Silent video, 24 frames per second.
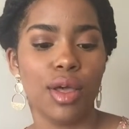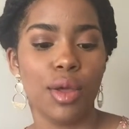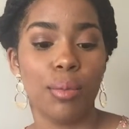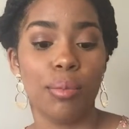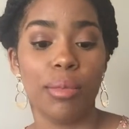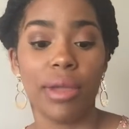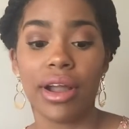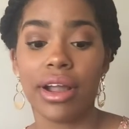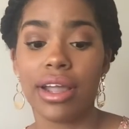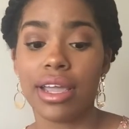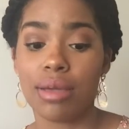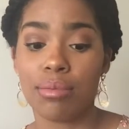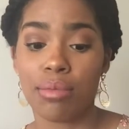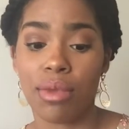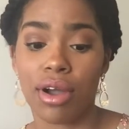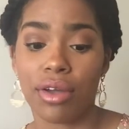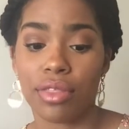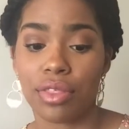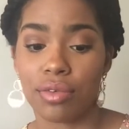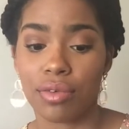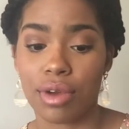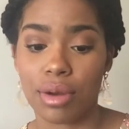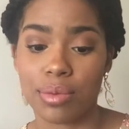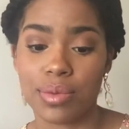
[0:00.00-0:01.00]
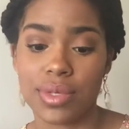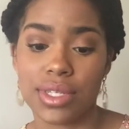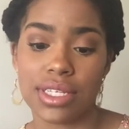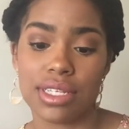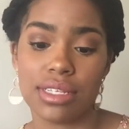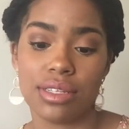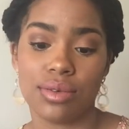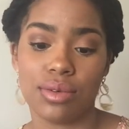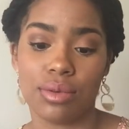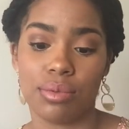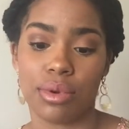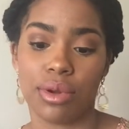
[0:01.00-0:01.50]
Mary and Martha
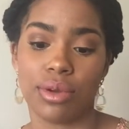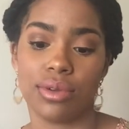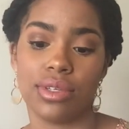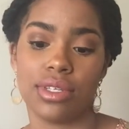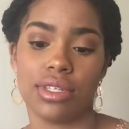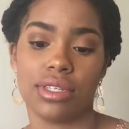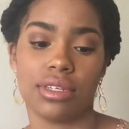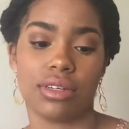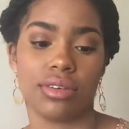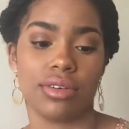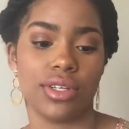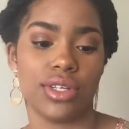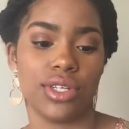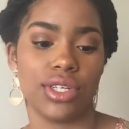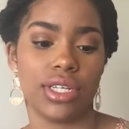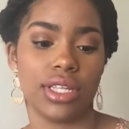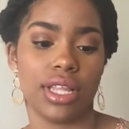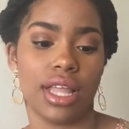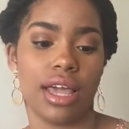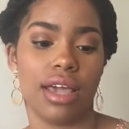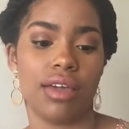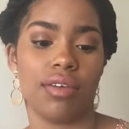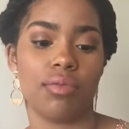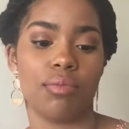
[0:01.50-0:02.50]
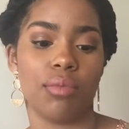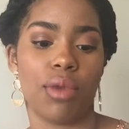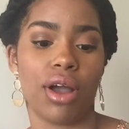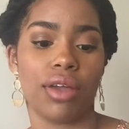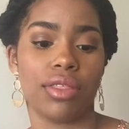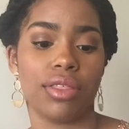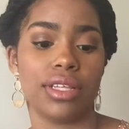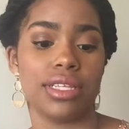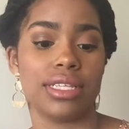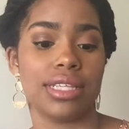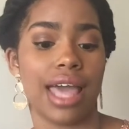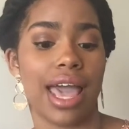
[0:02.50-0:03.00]
represent two approaches to Christian life.
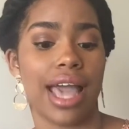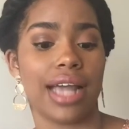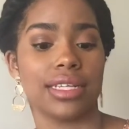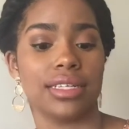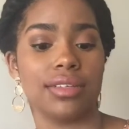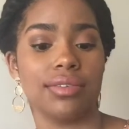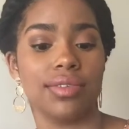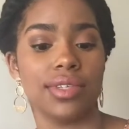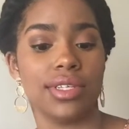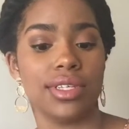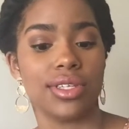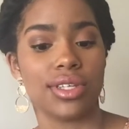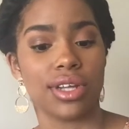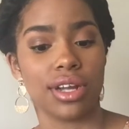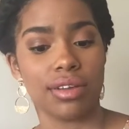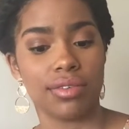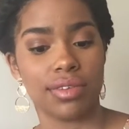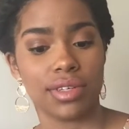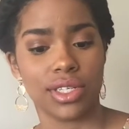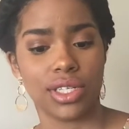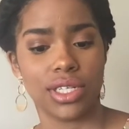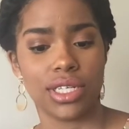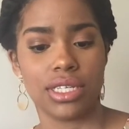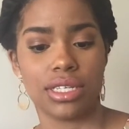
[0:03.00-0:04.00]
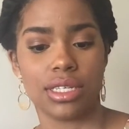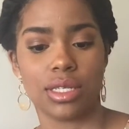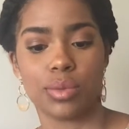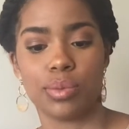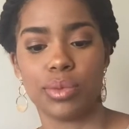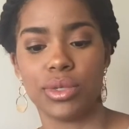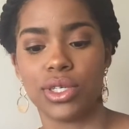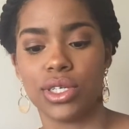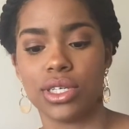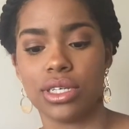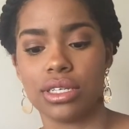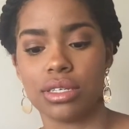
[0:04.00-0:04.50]
Martha is actively serving Jesus,
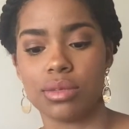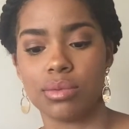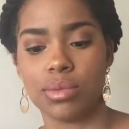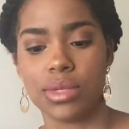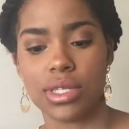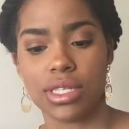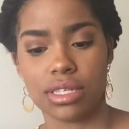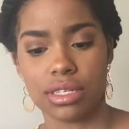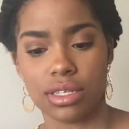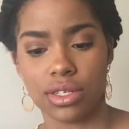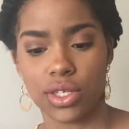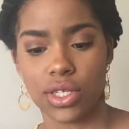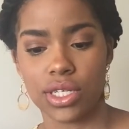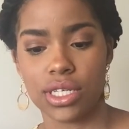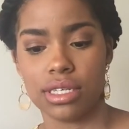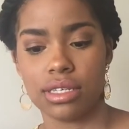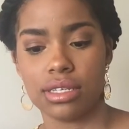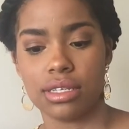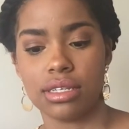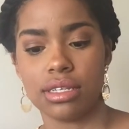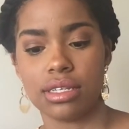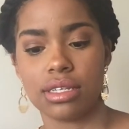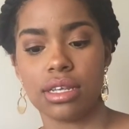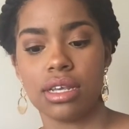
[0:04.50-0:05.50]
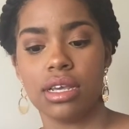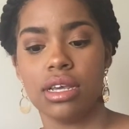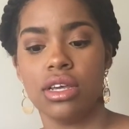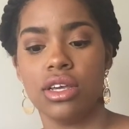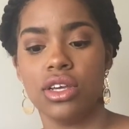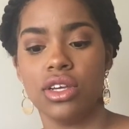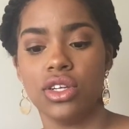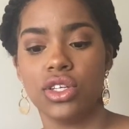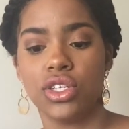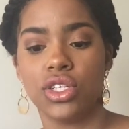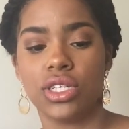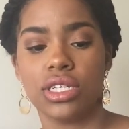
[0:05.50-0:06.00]
but she is missing Jesus.
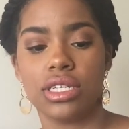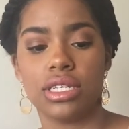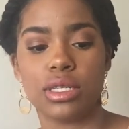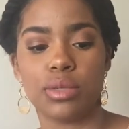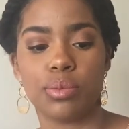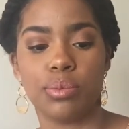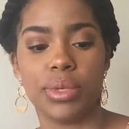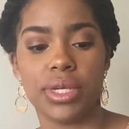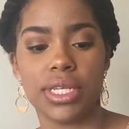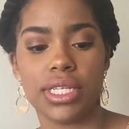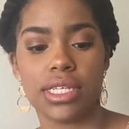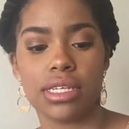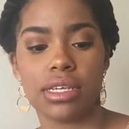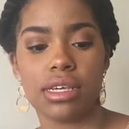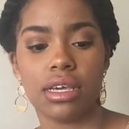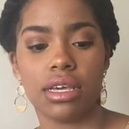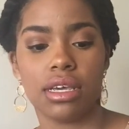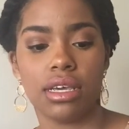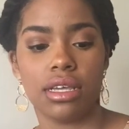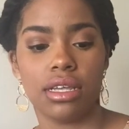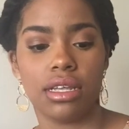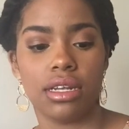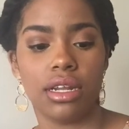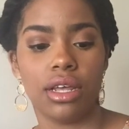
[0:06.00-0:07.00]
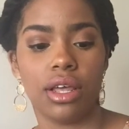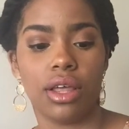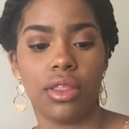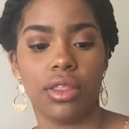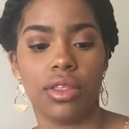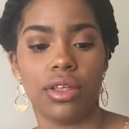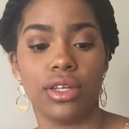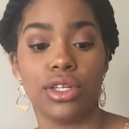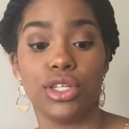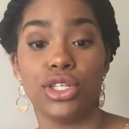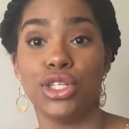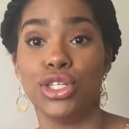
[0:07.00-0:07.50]
She is busy in
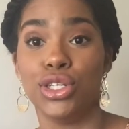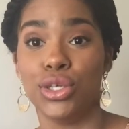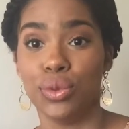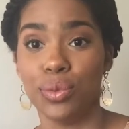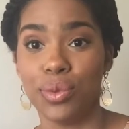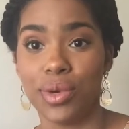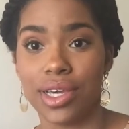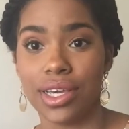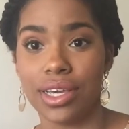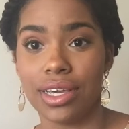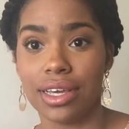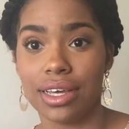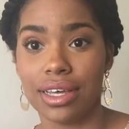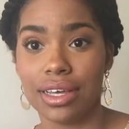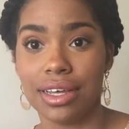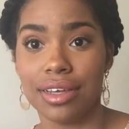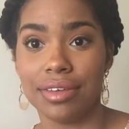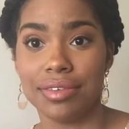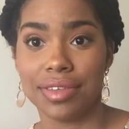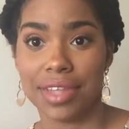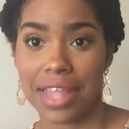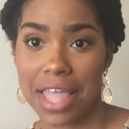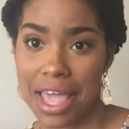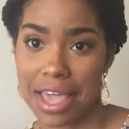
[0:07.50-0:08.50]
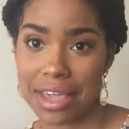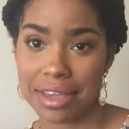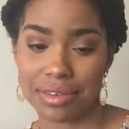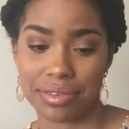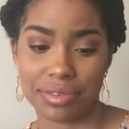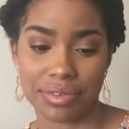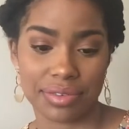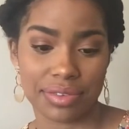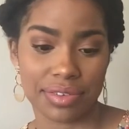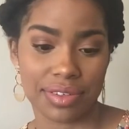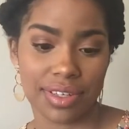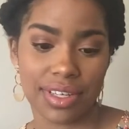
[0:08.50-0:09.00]
the doing of
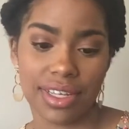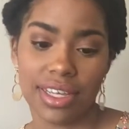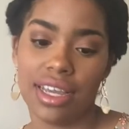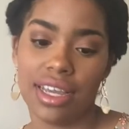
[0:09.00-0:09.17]
life.